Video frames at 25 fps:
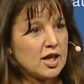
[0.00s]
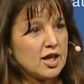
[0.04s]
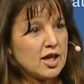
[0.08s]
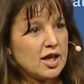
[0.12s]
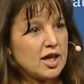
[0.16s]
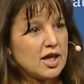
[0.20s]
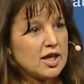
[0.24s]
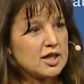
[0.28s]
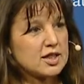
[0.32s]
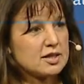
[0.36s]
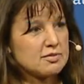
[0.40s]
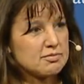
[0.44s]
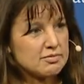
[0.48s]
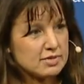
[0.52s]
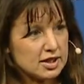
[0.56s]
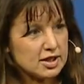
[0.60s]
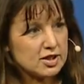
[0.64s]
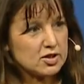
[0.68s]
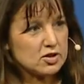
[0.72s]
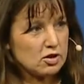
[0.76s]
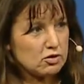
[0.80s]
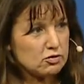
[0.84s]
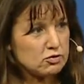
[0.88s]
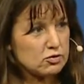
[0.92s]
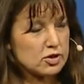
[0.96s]
in the
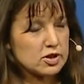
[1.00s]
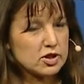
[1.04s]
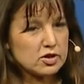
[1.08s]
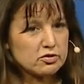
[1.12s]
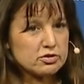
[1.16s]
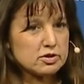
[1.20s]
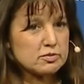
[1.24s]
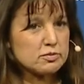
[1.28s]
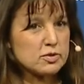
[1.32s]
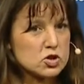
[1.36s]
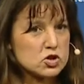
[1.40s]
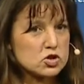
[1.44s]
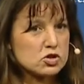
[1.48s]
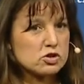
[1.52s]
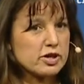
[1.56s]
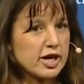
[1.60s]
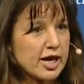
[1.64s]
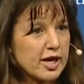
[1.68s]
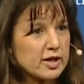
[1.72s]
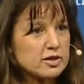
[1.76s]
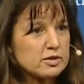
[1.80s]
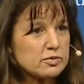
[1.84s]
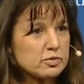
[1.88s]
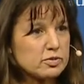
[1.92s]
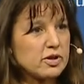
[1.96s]
middle of one of the most
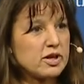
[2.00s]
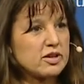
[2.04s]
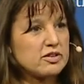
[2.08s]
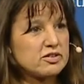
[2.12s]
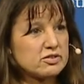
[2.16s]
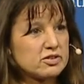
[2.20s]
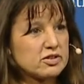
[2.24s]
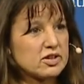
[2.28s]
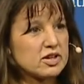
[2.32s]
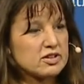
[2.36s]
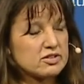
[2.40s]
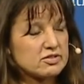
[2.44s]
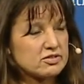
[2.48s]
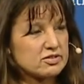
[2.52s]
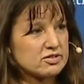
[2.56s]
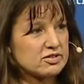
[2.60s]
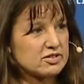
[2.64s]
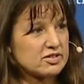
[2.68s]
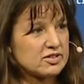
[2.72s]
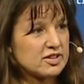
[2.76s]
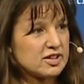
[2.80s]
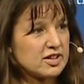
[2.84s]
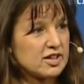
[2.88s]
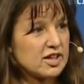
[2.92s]
crowded places